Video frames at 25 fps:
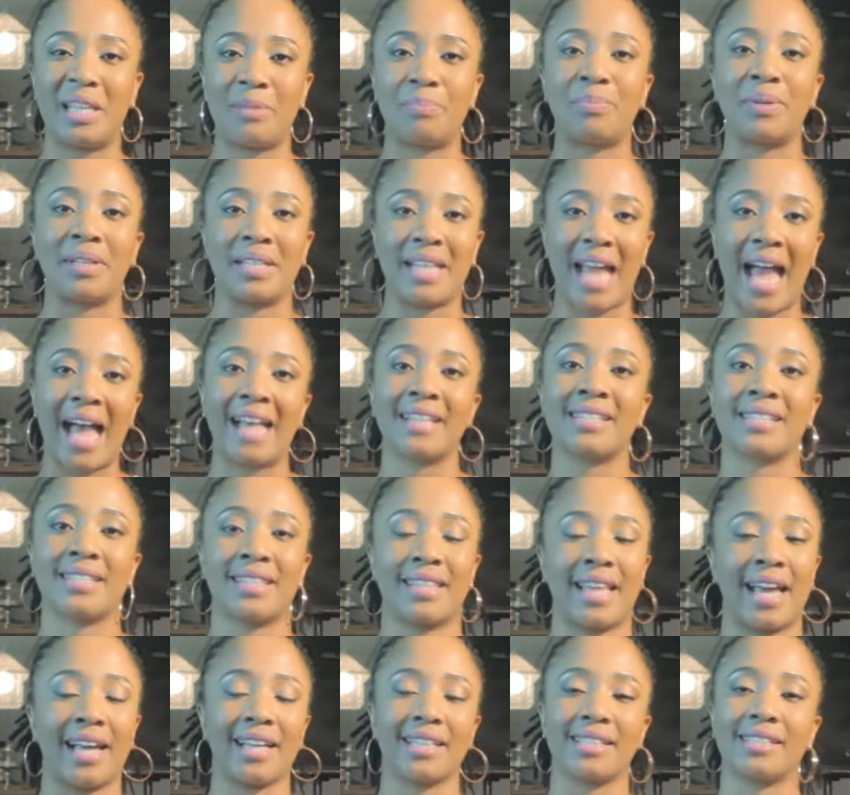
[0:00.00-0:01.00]
keep it as
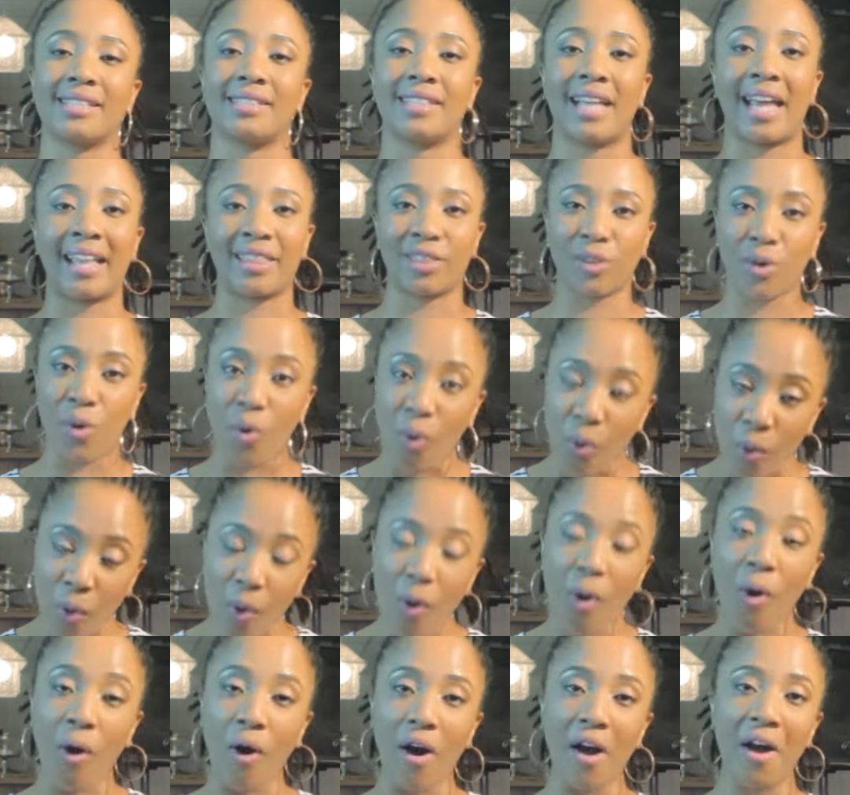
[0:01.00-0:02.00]
that. At the
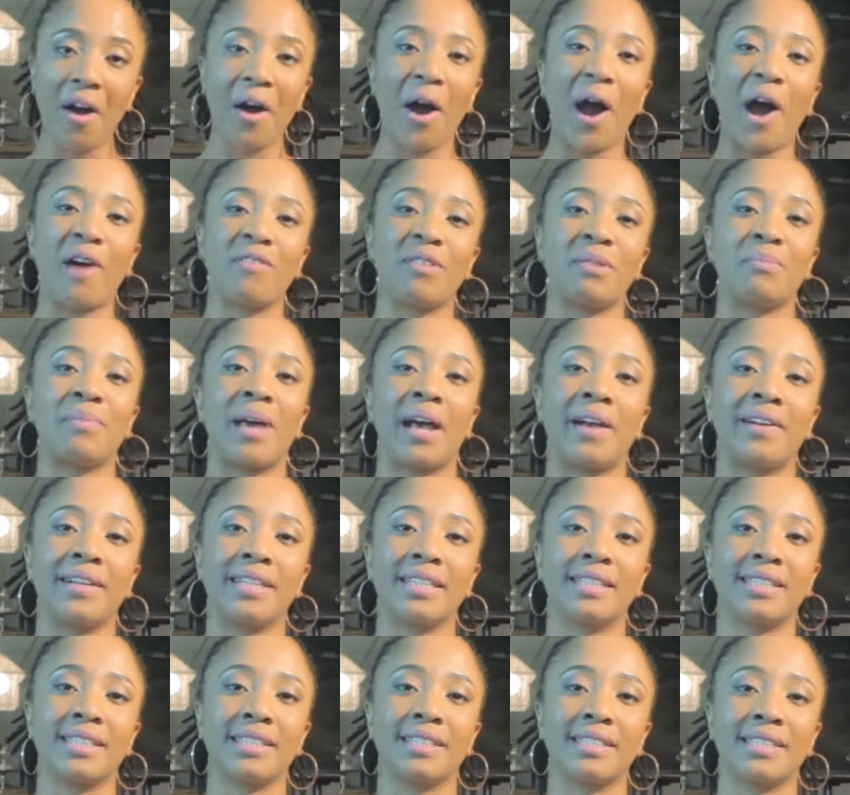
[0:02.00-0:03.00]
core of a
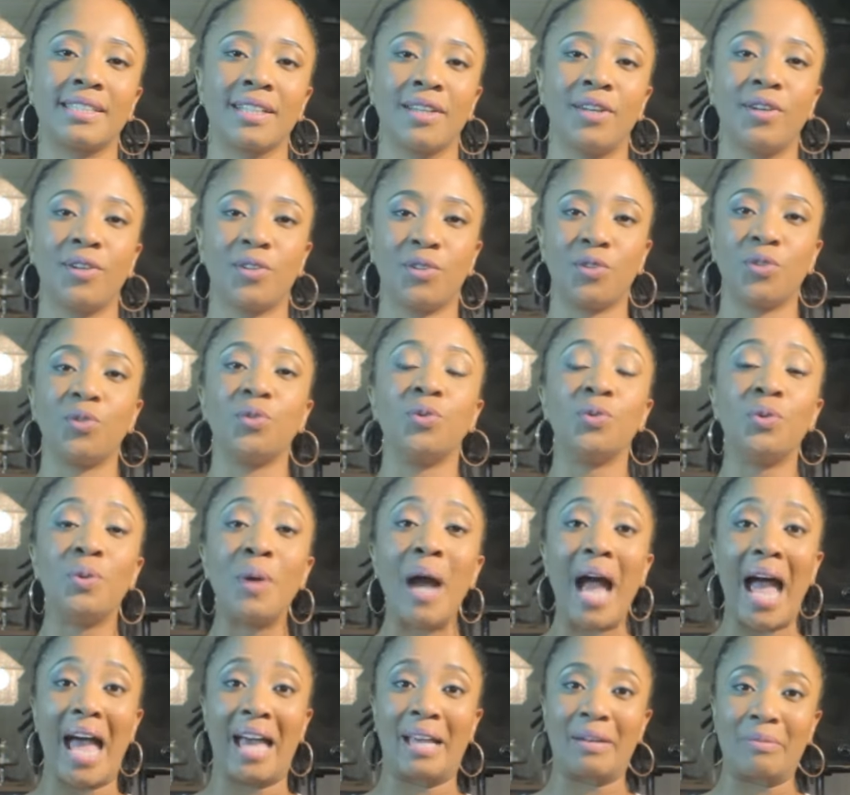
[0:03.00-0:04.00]
marriage is
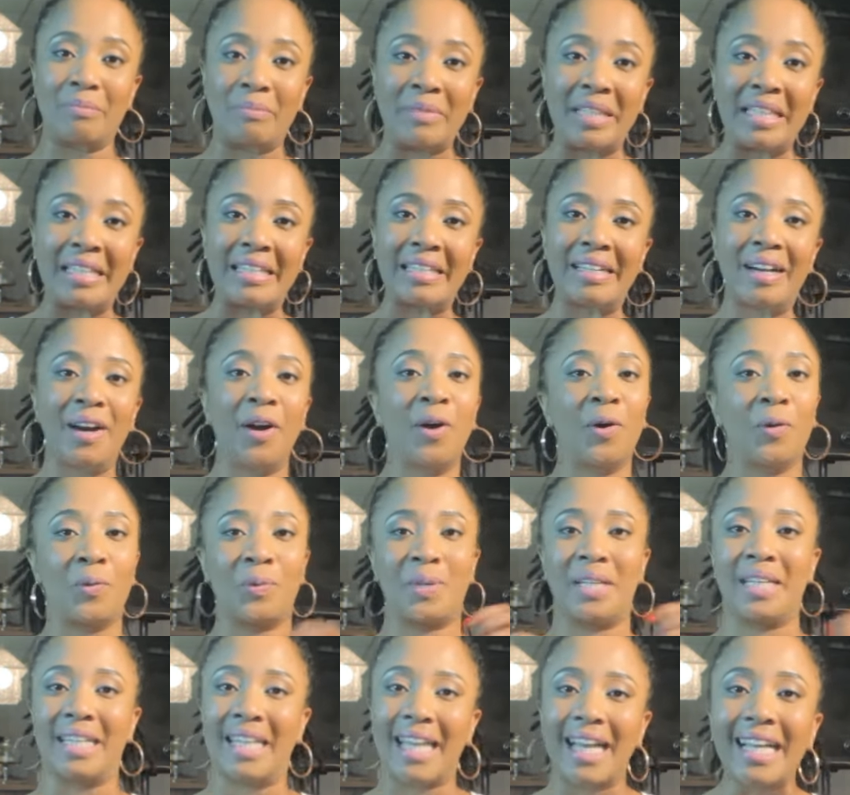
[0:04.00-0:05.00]
you and me.
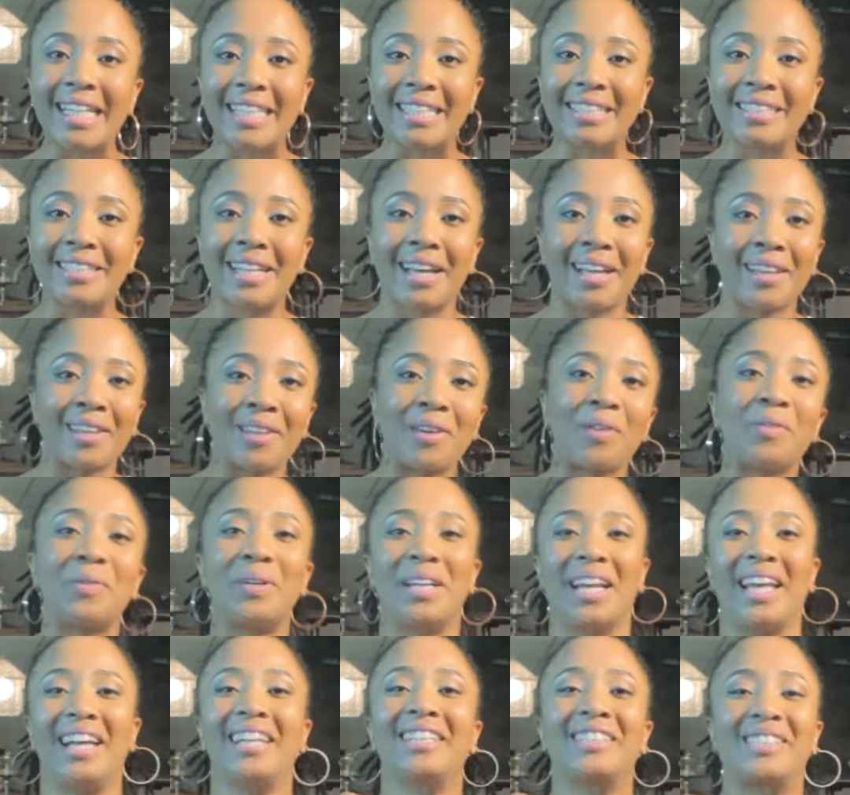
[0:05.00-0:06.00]
We like each other,
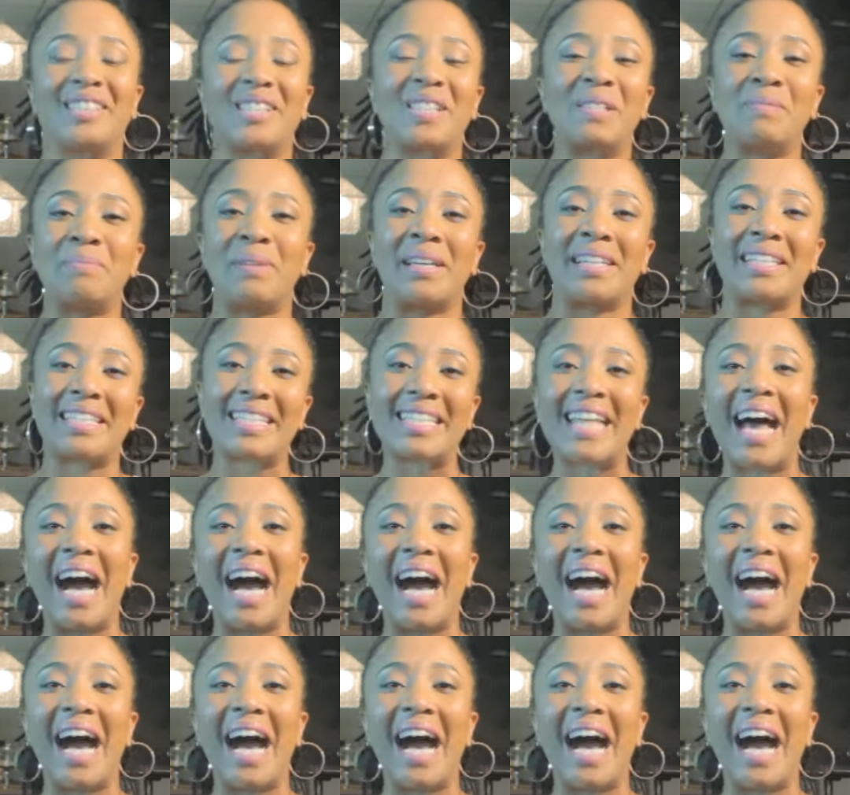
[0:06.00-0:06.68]
we like to spend